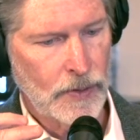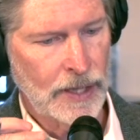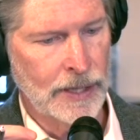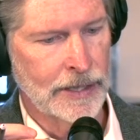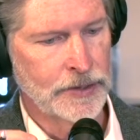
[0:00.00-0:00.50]

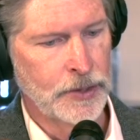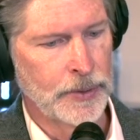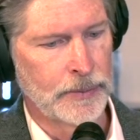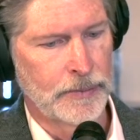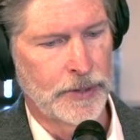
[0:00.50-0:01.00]
because we
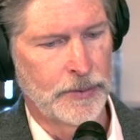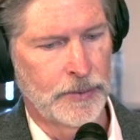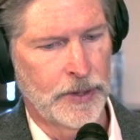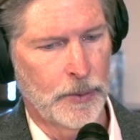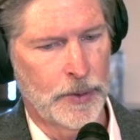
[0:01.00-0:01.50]
were
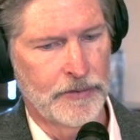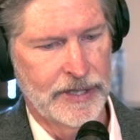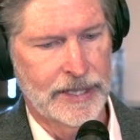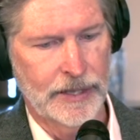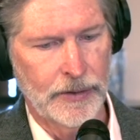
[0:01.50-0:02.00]

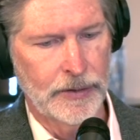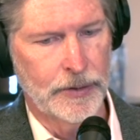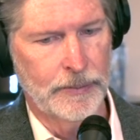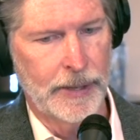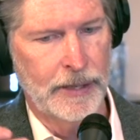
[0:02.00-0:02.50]
visiting
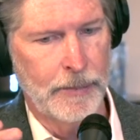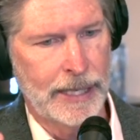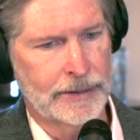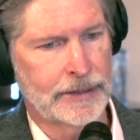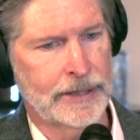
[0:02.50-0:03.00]
earlier
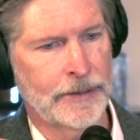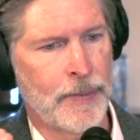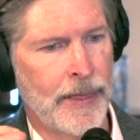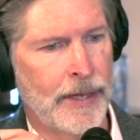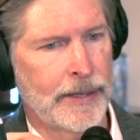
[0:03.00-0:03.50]
about
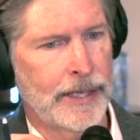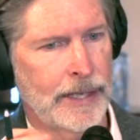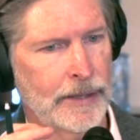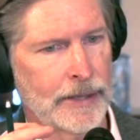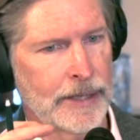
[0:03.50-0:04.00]

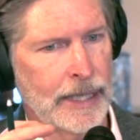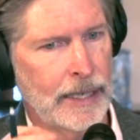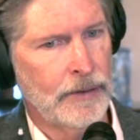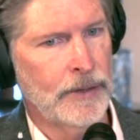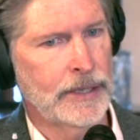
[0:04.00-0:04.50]
that.
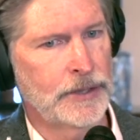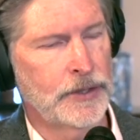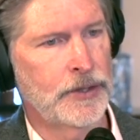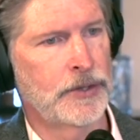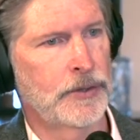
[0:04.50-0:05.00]
Not only do
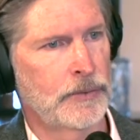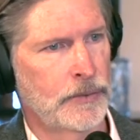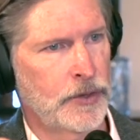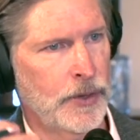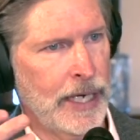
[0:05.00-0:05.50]
you
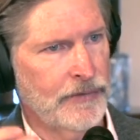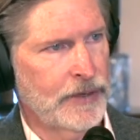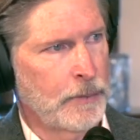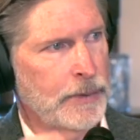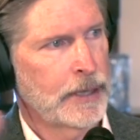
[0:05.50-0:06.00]
have
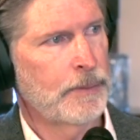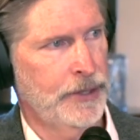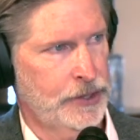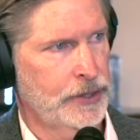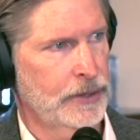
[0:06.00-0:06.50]
the big
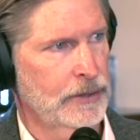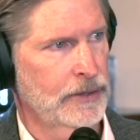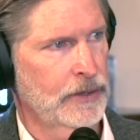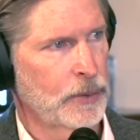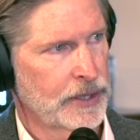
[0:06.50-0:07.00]
picture
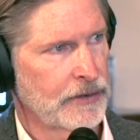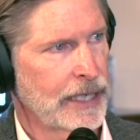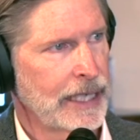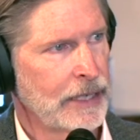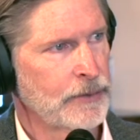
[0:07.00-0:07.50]
of what the
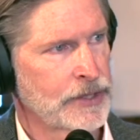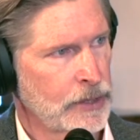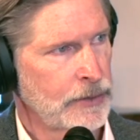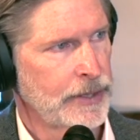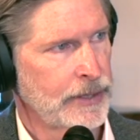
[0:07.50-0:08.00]
end
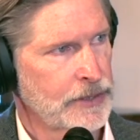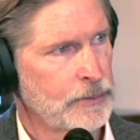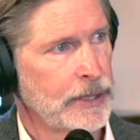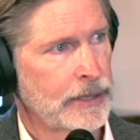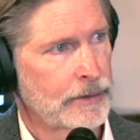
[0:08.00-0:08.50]
result is,
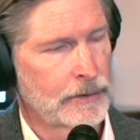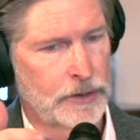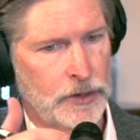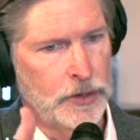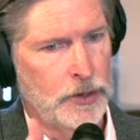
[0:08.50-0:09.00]
but
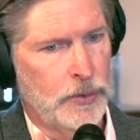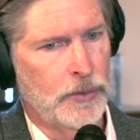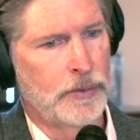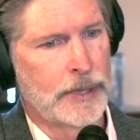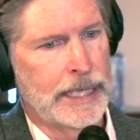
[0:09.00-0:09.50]

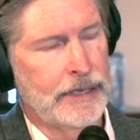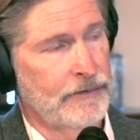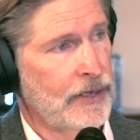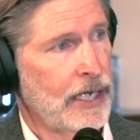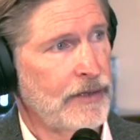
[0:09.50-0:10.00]
you get
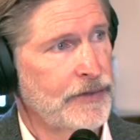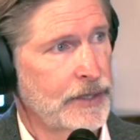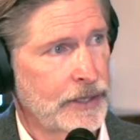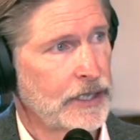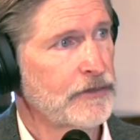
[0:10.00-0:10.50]
involved
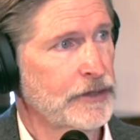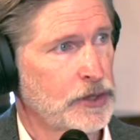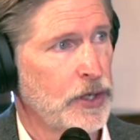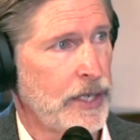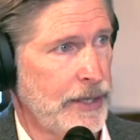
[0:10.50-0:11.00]
in the different
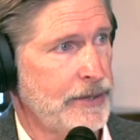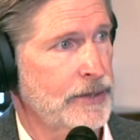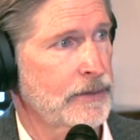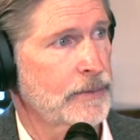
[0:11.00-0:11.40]
trades